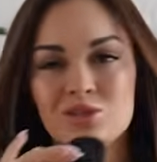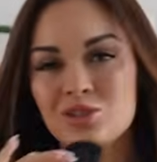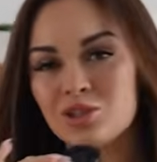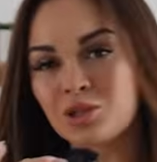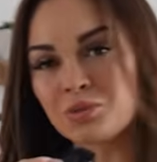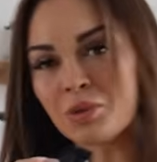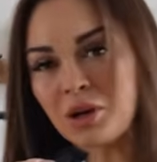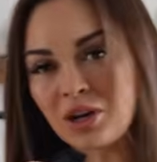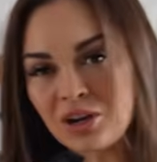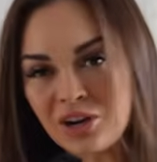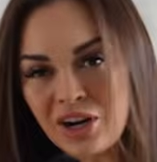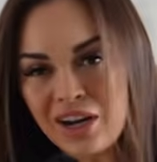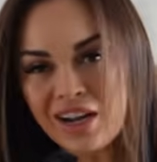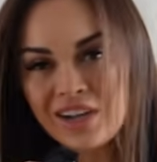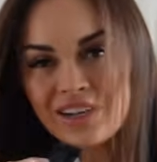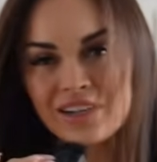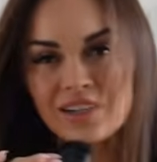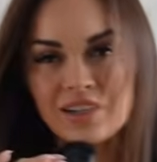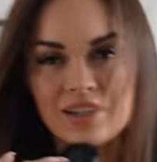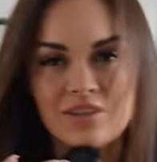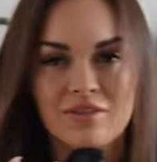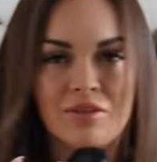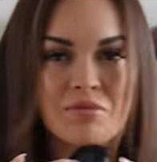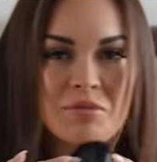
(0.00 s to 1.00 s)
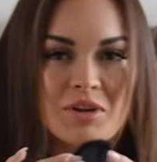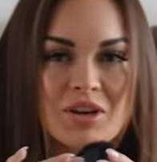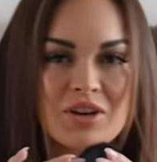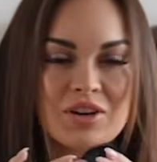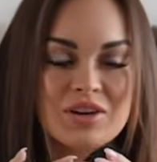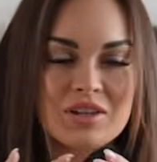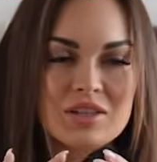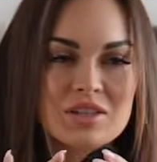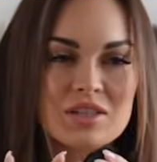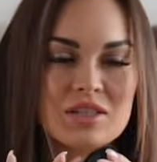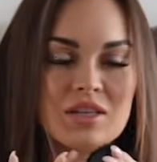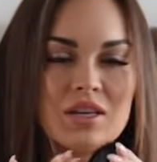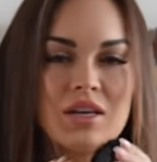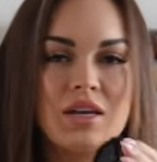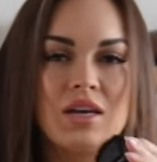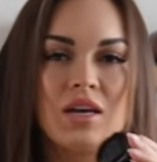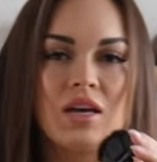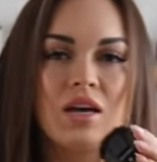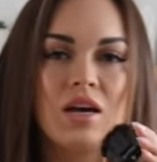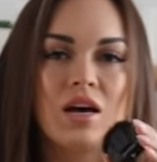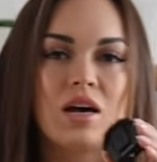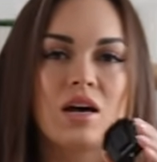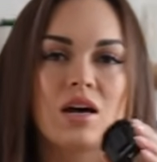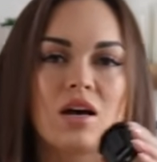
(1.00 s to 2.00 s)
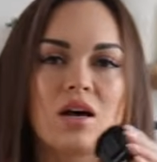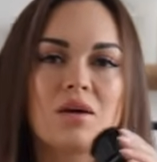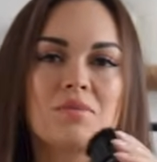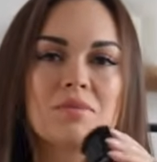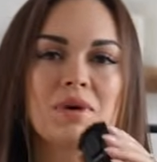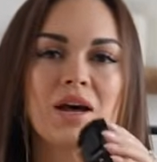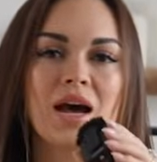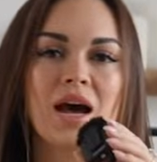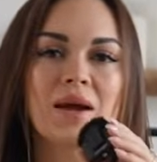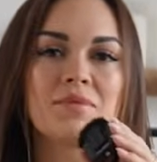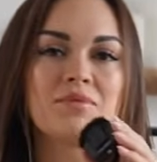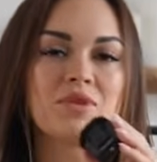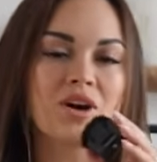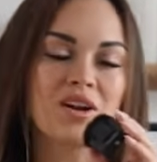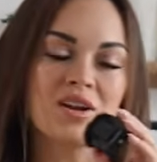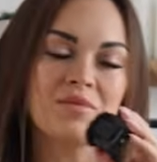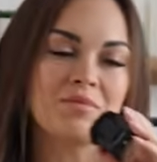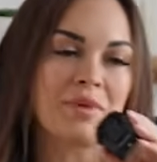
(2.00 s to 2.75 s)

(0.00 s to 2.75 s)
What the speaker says: in your butt crack, if I'm being honest. I'm not a